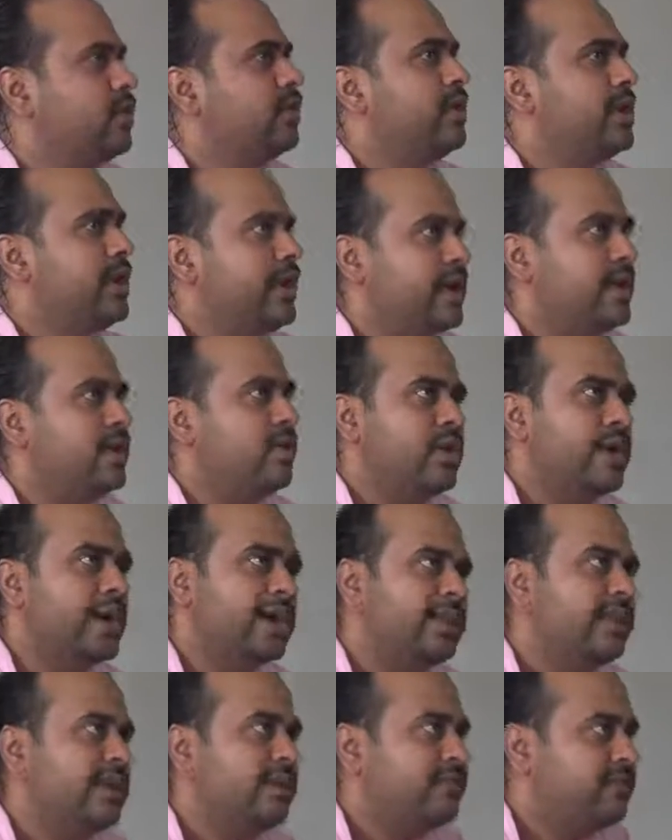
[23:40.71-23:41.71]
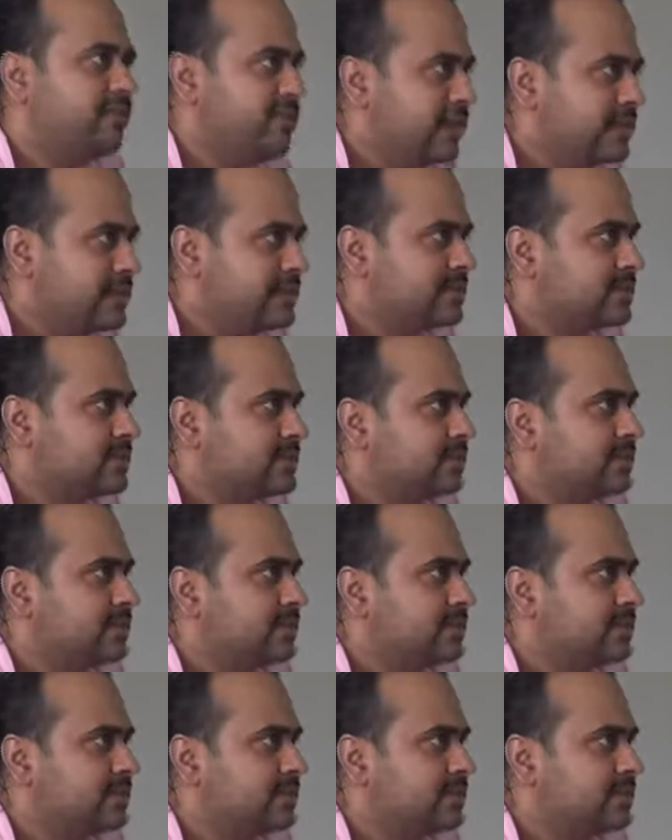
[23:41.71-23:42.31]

you really look at their face?